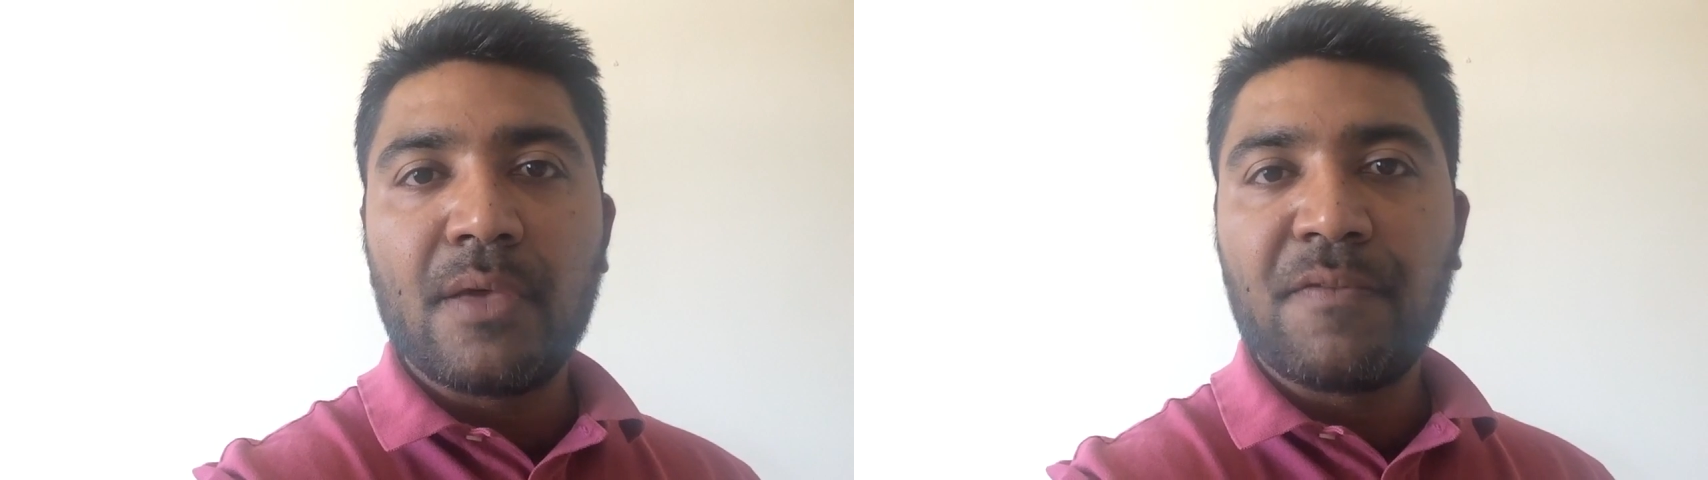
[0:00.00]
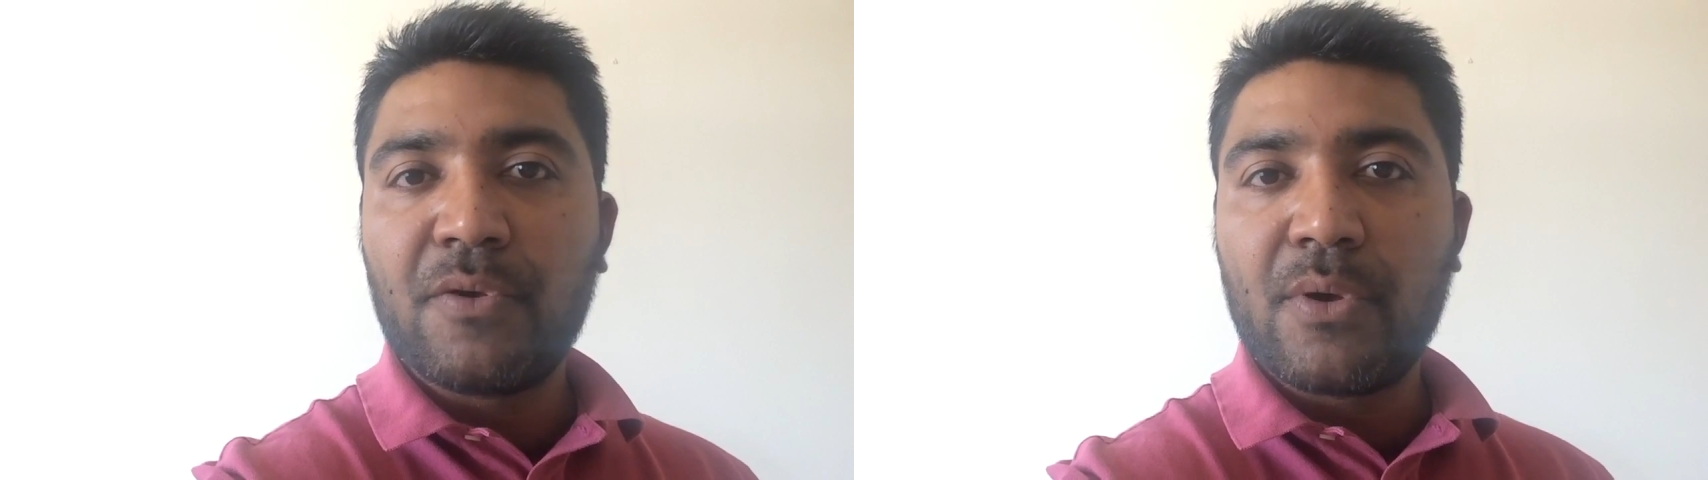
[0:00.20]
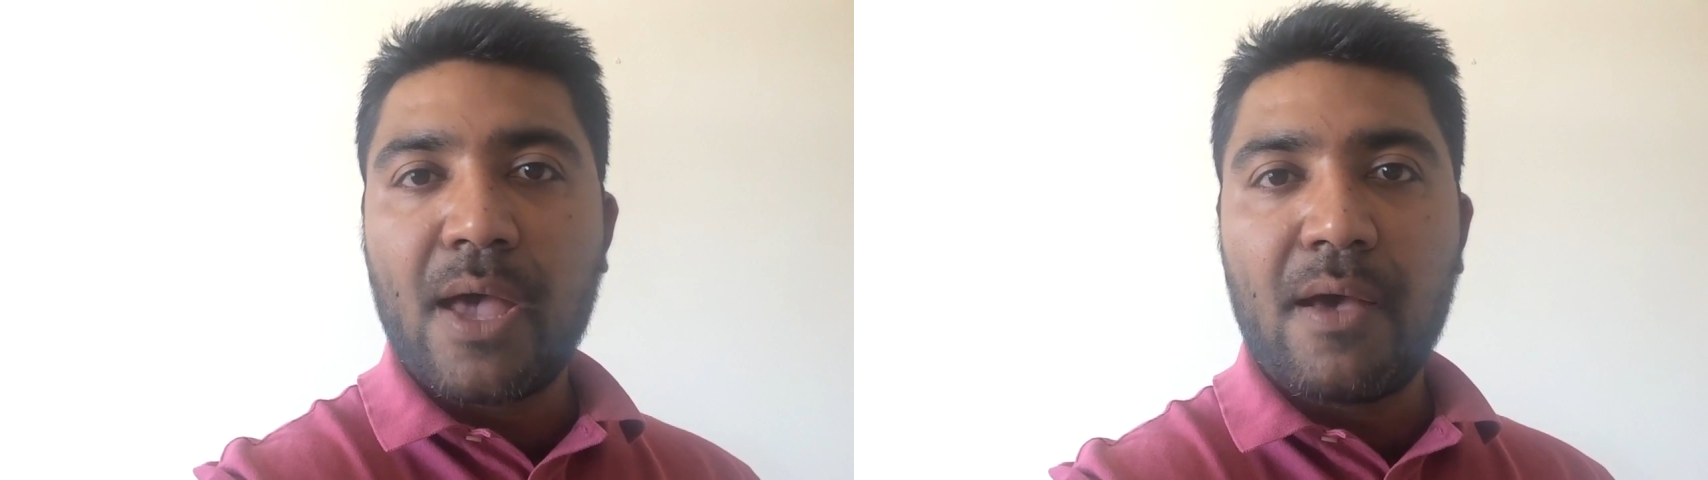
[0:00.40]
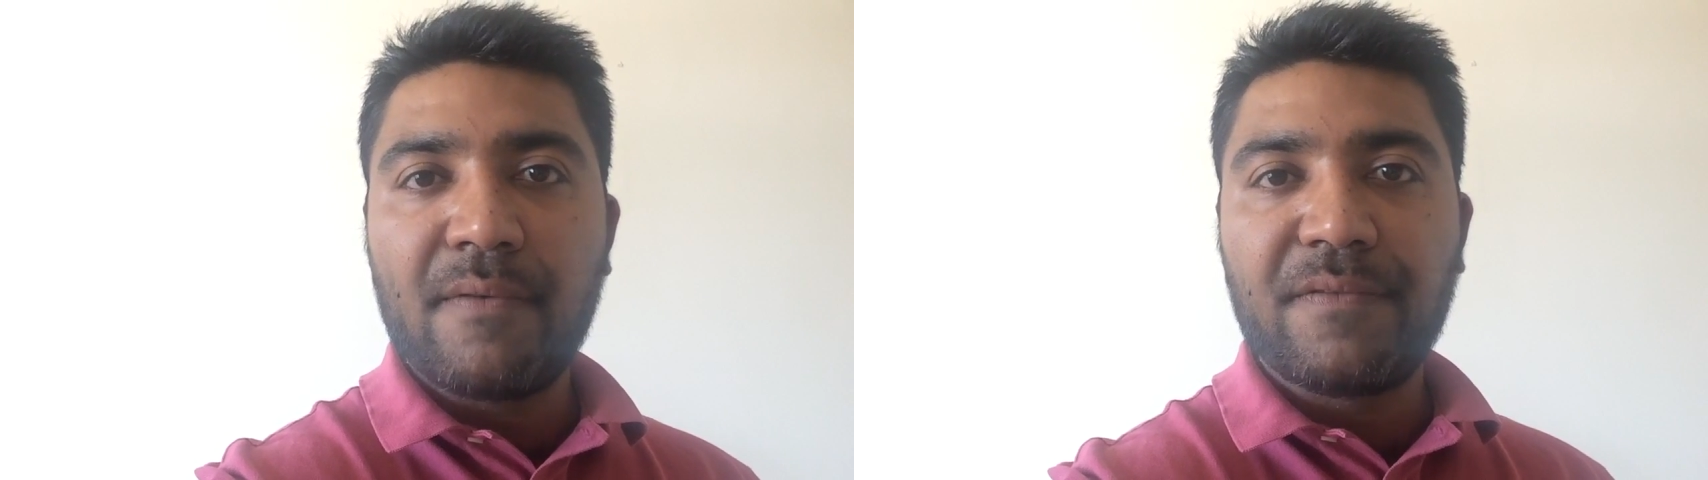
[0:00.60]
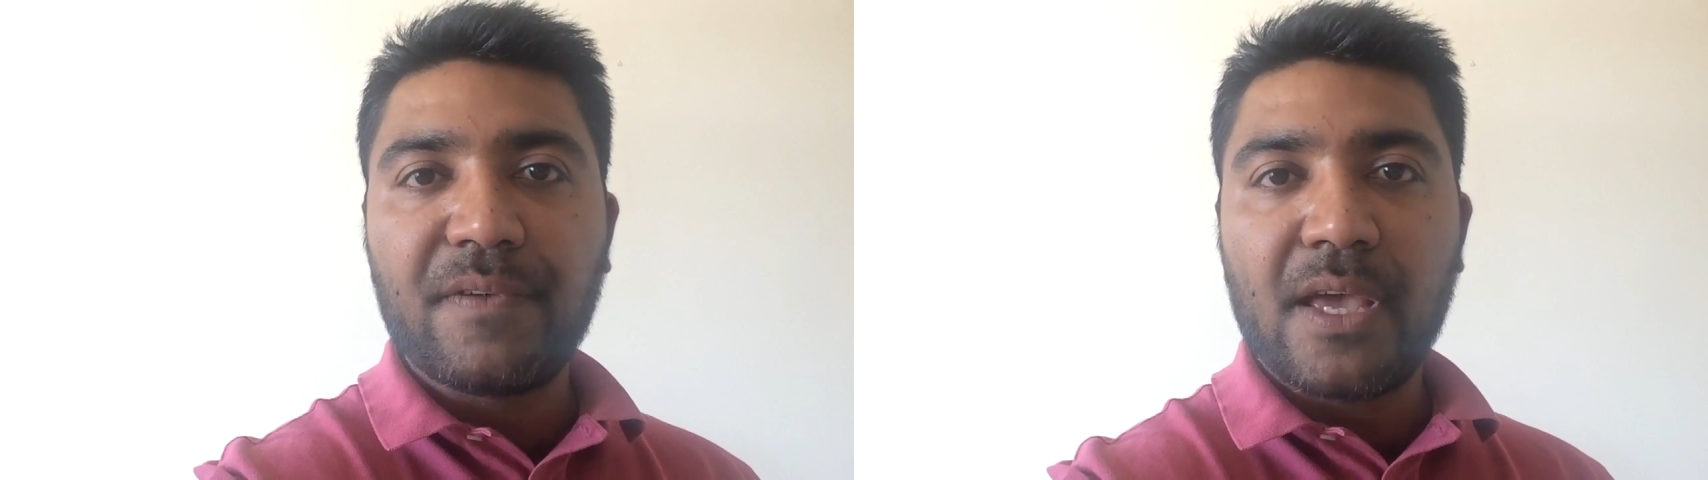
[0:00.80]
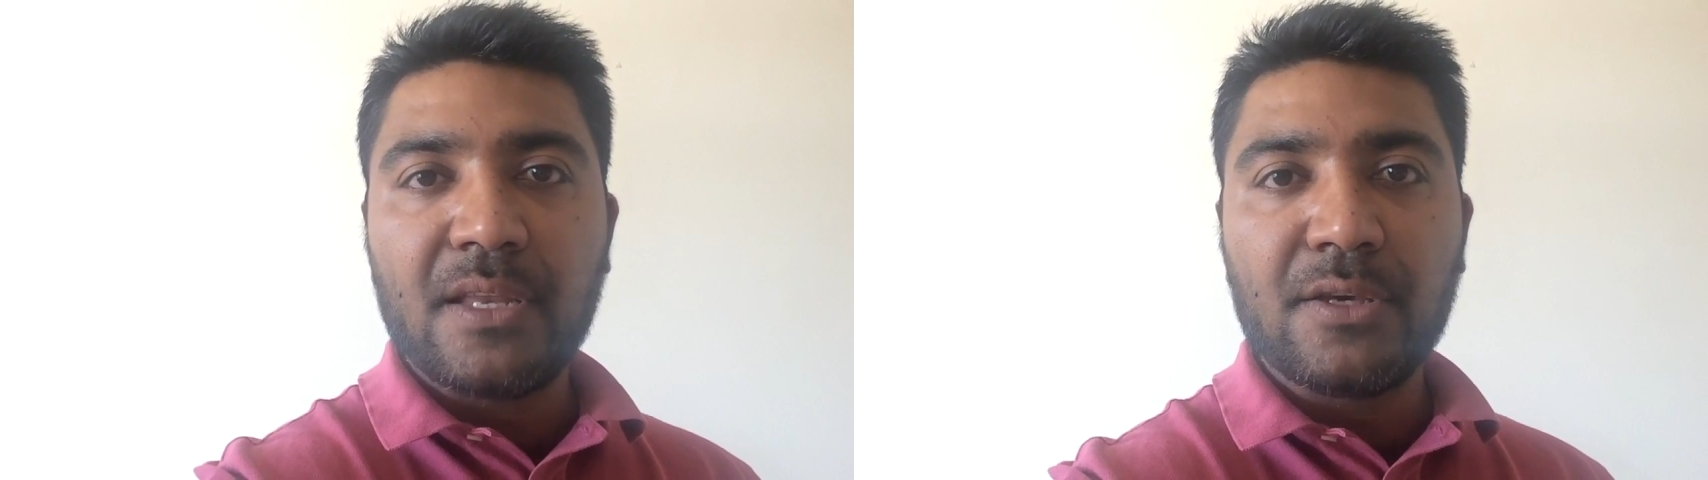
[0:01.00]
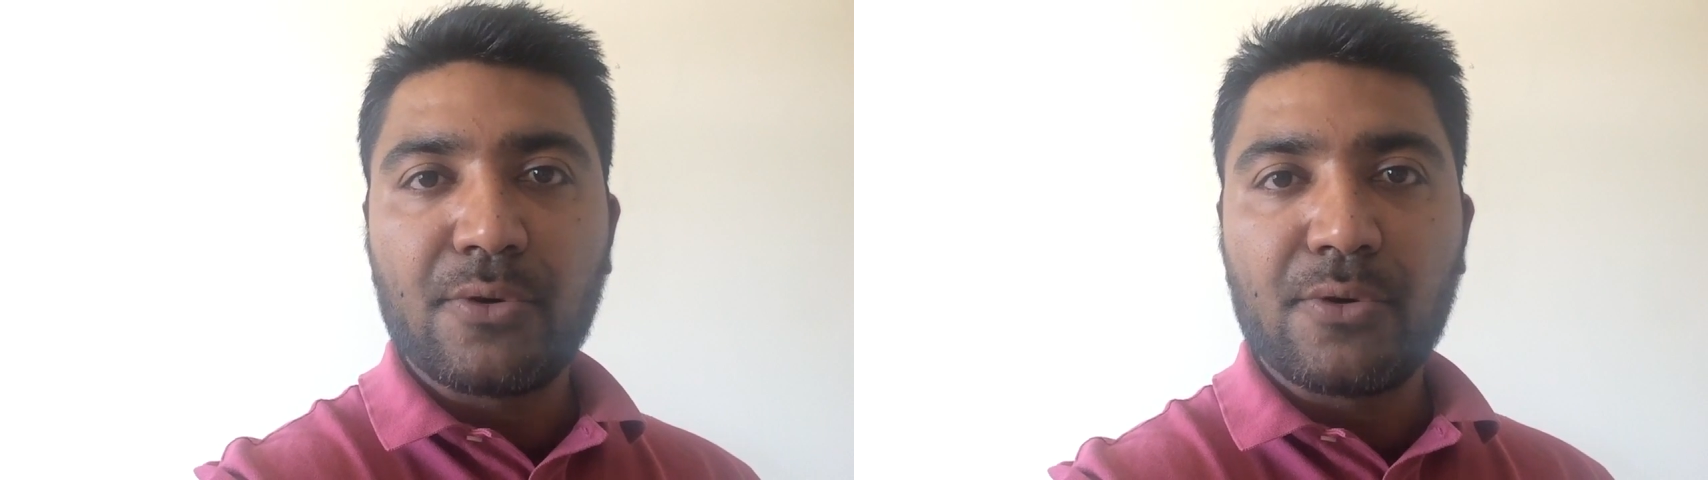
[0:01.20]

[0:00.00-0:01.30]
if you have any